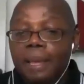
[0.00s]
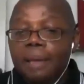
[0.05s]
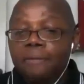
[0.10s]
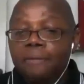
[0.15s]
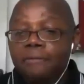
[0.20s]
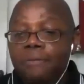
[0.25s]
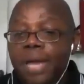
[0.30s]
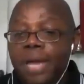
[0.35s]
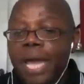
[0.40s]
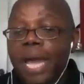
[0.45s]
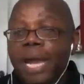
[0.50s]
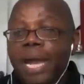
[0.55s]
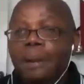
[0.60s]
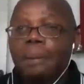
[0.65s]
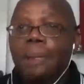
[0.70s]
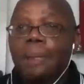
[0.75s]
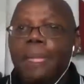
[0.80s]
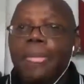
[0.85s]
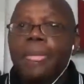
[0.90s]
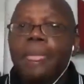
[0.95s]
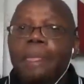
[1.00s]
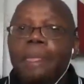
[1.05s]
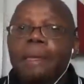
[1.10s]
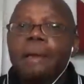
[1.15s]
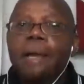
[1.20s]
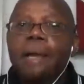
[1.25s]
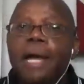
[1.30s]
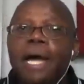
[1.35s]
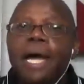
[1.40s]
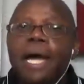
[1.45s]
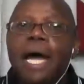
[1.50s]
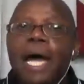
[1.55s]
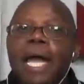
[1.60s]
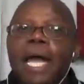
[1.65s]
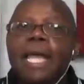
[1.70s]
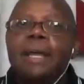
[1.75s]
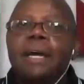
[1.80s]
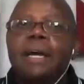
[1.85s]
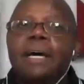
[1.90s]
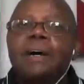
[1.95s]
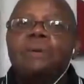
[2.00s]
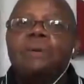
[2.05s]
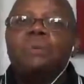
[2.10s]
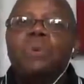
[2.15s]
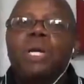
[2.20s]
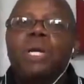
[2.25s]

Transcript: In fact, I